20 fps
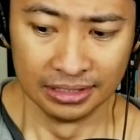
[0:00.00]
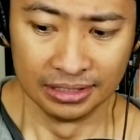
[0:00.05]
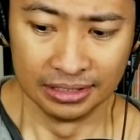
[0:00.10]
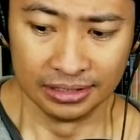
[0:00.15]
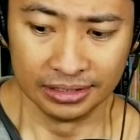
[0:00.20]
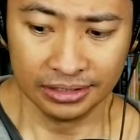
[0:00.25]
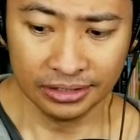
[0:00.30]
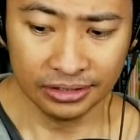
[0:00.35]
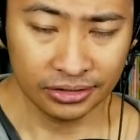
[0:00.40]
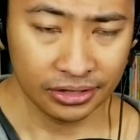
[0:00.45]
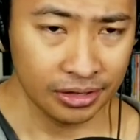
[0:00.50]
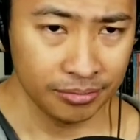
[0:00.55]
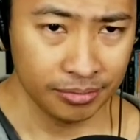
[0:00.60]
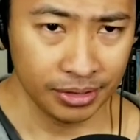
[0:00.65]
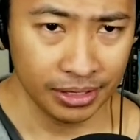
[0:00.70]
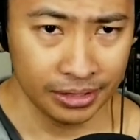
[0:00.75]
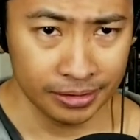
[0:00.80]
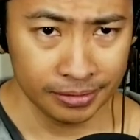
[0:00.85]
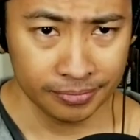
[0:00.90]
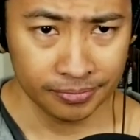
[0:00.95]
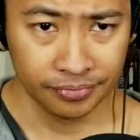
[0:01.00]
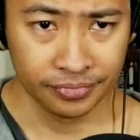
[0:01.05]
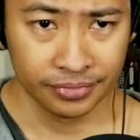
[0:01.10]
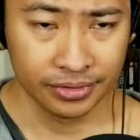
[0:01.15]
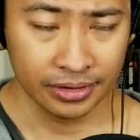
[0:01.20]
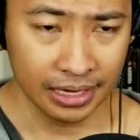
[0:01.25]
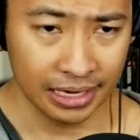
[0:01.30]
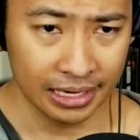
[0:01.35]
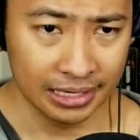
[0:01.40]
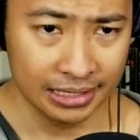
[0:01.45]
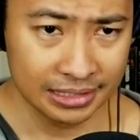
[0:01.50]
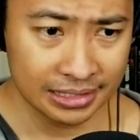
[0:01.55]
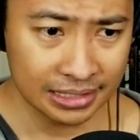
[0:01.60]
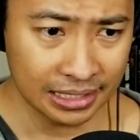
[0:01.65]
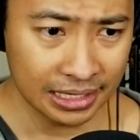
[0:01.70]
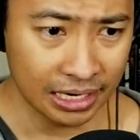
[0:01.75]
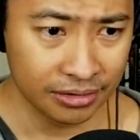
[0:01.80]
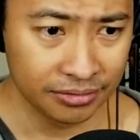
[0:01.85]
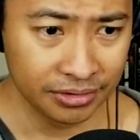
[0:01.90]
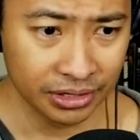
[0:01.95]
You know what I mean? And uh,
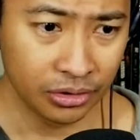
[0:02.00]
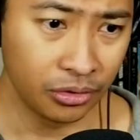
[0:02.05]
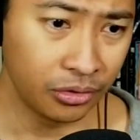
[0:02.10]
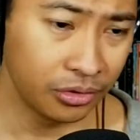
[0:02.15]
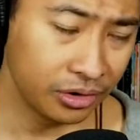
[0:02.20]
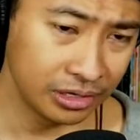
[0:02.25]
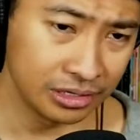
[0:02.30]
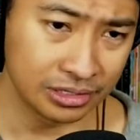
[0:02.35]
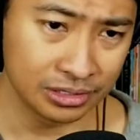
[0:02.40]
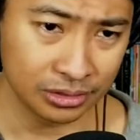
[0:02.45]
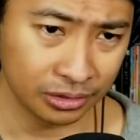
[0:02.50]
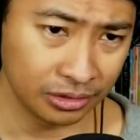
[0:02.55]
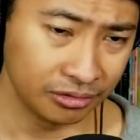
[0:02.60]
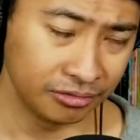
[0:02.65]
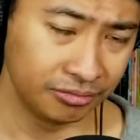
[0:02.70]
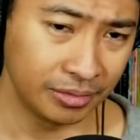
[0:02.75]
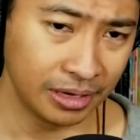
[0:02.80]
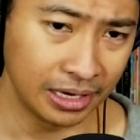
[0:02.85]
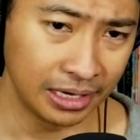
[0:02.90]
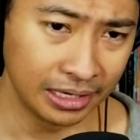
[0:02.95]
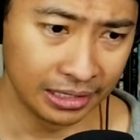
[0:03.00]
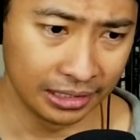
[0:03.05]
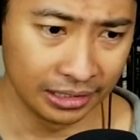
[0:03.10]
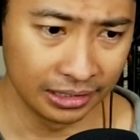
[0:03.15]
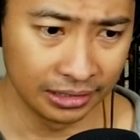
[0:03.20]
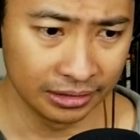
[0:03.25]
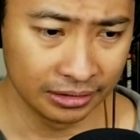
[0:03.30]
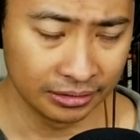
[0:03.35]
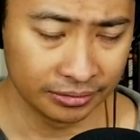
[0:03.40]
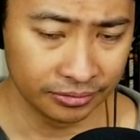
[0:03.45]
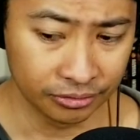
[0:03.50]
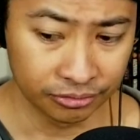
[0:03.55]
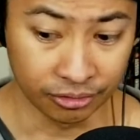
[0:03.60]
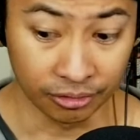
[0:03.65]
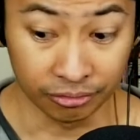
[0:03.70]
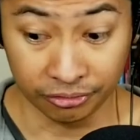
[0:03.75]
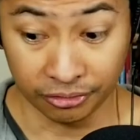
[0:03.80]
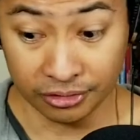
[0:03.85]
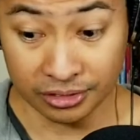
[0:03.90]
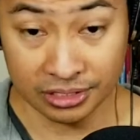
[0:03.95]
I recorded sort of my... For
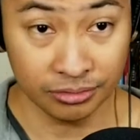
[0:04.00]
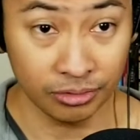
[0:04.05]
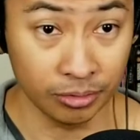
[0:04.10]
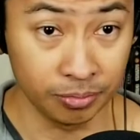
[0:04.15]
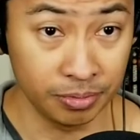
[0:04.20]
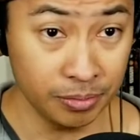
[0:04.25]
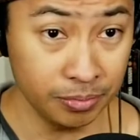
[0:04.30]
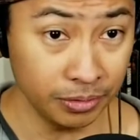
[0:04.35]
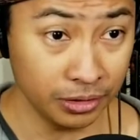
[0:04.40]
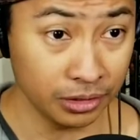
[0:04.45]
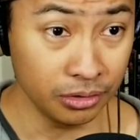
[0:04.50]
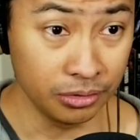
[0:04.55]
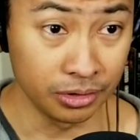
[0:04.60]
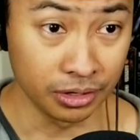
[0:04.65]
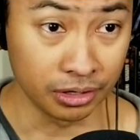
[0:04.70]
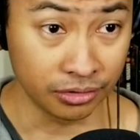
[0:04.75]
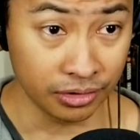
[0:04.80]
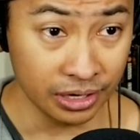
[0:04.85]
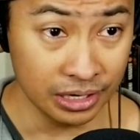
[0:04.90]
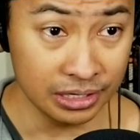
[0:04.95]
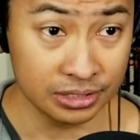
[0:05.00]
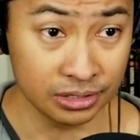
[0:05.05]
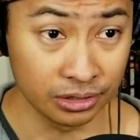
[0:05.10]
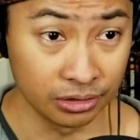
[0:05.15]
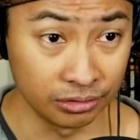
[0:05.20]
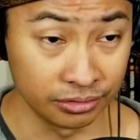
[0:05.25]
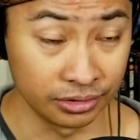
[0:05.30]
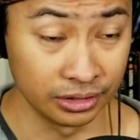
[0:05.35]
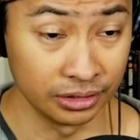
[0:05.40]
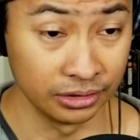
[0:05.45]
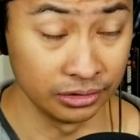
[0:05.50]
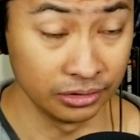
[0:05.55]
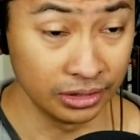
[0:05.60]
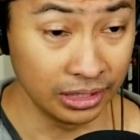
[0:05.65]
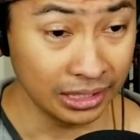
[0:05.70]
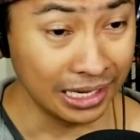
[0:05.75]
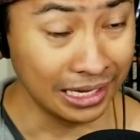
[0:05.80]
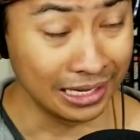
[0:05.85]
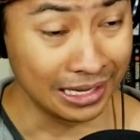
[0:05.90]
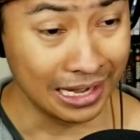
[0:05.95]
first of all, people are going crazy over it, dude.
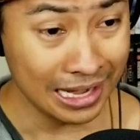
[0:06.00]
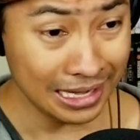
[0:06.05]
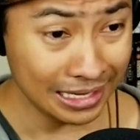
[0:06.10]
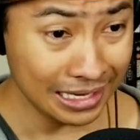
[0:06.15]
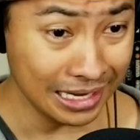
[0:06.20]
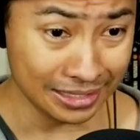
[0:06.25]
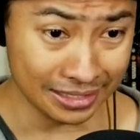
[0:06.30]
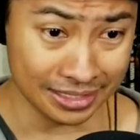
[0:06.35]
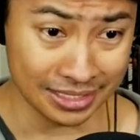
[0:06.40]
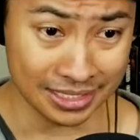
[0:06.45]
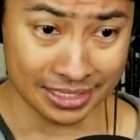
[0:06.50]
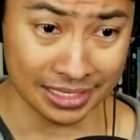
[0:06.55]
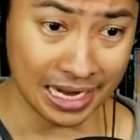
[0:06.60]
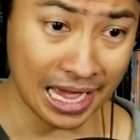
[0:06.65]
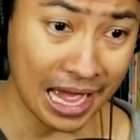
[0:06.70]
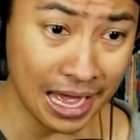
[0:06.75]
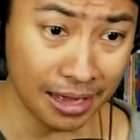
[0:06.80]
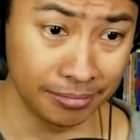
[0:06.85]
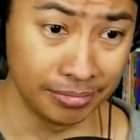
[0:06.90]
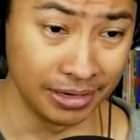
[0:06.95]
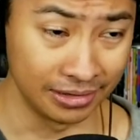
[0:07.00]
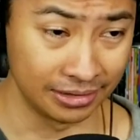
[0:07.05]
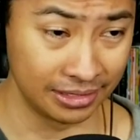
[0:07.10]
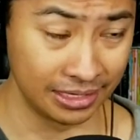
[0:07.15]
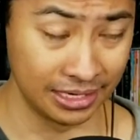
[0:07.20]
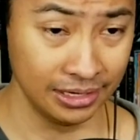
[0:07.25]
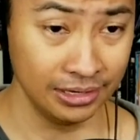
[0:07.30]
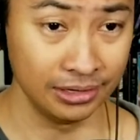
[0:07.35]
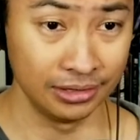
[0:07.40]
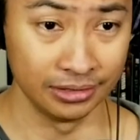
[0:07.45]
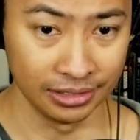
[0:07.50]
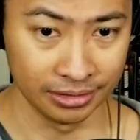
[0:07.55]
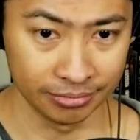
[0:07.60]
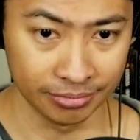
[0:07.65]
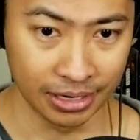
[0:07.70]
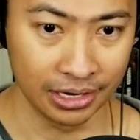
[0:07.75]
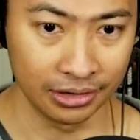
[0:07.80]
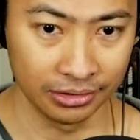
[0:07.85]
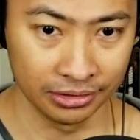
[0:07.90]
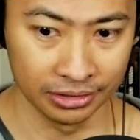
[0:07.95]
Like, a guy got stabbed and killed in
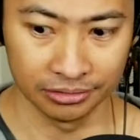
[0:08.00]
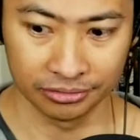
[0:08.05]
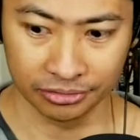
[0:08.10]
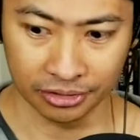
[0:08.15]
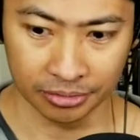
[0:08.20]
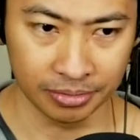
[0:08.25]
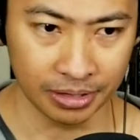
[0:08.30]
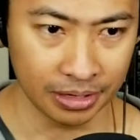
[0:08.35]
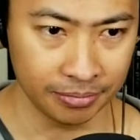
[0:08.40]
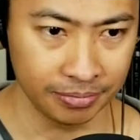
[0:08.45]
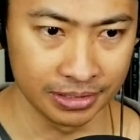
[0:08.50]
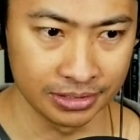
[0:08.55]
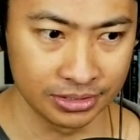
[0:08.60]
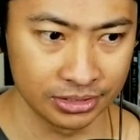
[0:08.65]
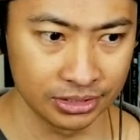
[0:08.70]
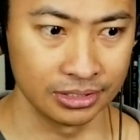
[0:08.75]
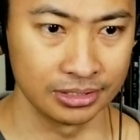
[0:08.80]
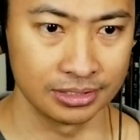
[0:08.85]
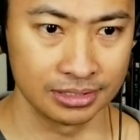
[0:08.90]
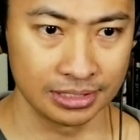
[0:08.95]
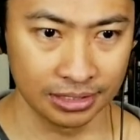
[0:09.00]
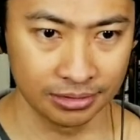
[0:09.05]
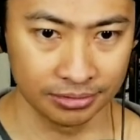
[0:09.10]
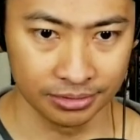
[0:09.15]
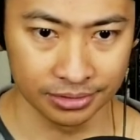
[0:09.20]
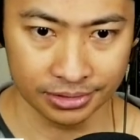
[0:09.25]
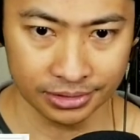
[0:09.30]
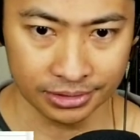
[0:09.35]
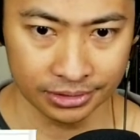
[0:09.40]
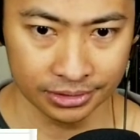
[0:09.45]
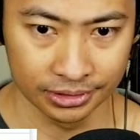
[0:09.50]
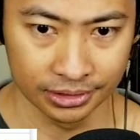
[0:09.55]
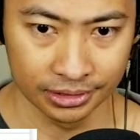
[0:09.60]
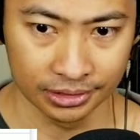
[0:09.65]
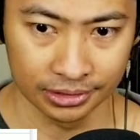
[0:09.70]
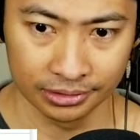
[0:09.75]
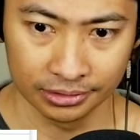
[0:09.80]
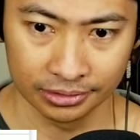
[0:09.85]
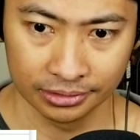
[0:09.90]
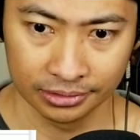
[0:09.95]
Maryland for a Popeye's chicken sandwich, you
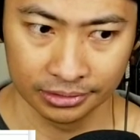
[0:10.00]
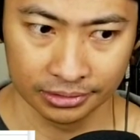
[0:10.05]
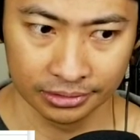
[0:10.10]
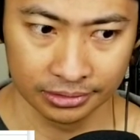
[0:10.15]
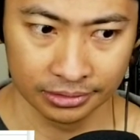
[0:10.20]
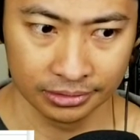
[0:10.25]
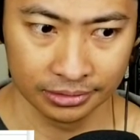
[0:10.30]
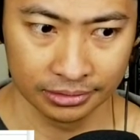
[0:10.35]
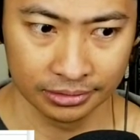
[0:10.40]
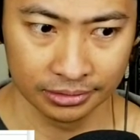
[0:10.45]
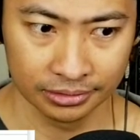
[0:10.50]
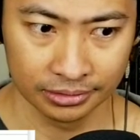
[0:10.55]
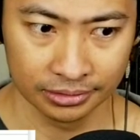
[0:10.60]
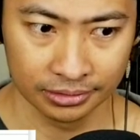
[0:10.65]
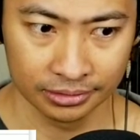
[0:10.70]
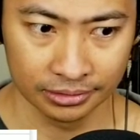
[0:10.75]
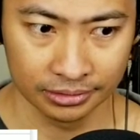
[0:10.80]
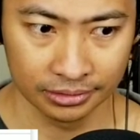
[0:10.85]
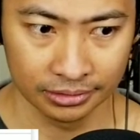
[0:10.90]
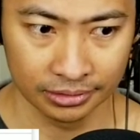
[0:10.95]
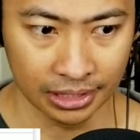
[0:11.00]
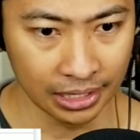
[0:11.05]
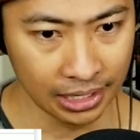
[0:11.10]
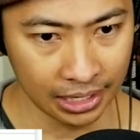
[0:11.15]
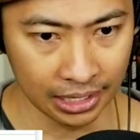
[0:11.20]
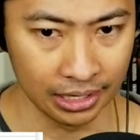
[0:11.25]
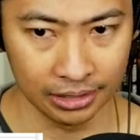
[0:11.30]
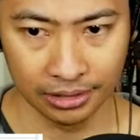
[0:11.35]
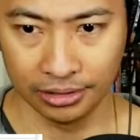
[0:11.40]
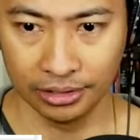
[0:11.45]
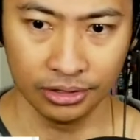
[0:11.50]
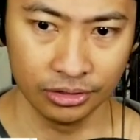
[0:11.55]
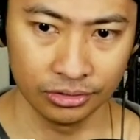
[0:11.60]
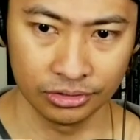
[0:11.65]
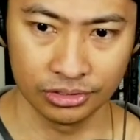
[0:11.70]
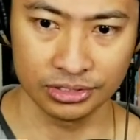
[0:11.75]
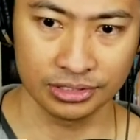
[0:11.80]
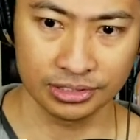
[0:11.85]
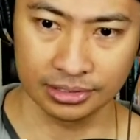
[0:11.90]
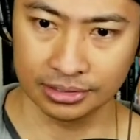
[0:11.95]
know? And, you know,
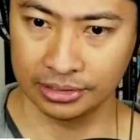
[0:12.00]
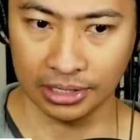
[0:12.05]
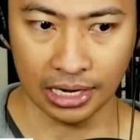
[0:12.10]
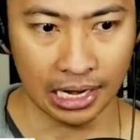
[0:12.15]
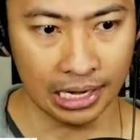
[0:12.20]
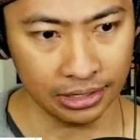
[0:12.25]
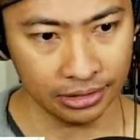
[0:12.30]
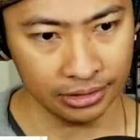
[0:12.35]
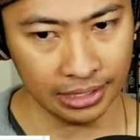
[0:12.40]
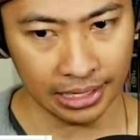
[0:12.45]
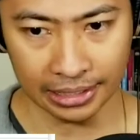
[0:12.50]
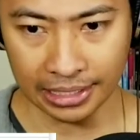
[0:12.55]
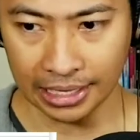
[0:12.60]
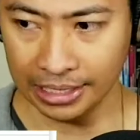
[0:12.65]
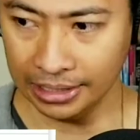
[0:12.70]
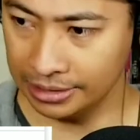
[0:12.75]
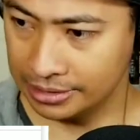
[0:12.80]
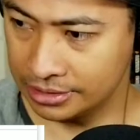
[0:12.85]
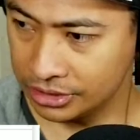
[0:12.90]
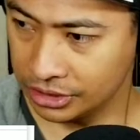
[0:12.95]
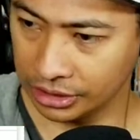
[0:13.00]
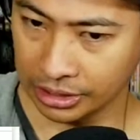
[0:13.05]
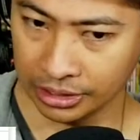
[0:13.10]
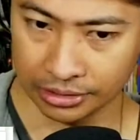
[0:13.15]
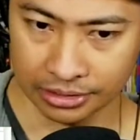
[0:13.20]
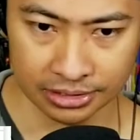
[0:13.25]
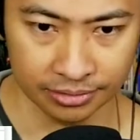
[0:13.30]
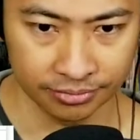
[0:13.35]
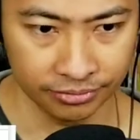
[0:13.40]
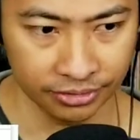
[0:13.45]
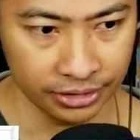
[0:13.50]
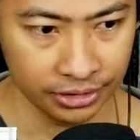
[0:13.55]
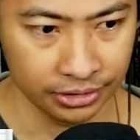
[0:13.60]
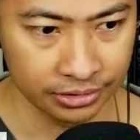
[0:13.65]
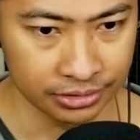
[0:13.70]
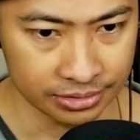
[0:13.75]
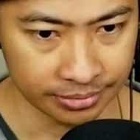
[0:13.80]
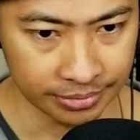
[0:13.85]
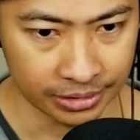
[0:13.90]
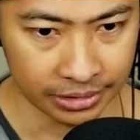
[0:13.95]
just to honor that guy, let's check out some
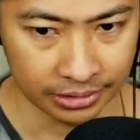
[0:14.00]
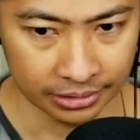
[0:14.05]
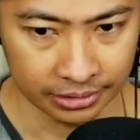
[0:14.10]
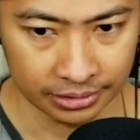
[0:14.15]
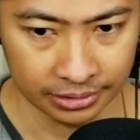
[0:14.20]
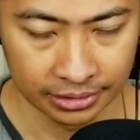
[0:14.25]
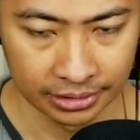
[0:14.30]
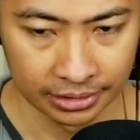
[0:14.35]
videos about it.